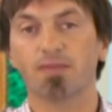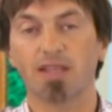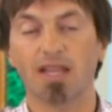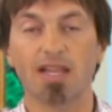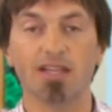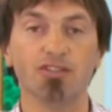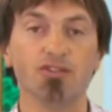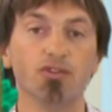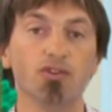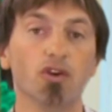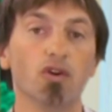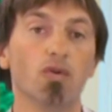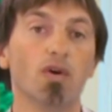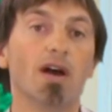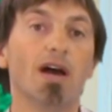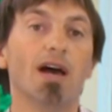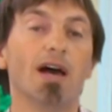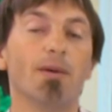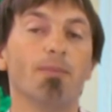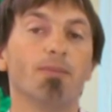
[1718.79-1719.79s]
As you go
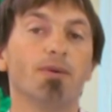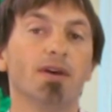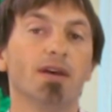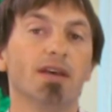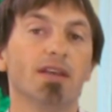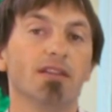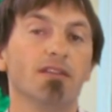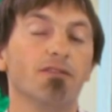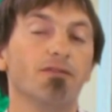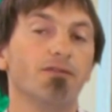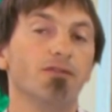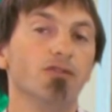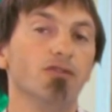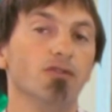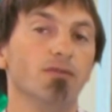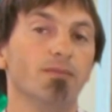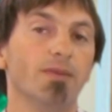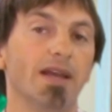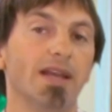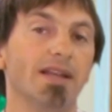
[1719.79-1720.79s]
up, the
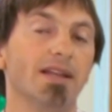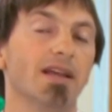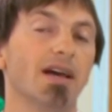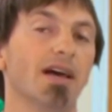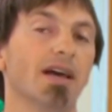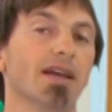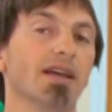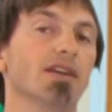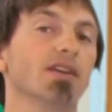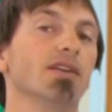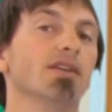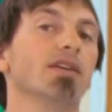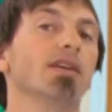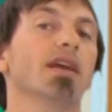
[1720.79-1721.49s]
flute might not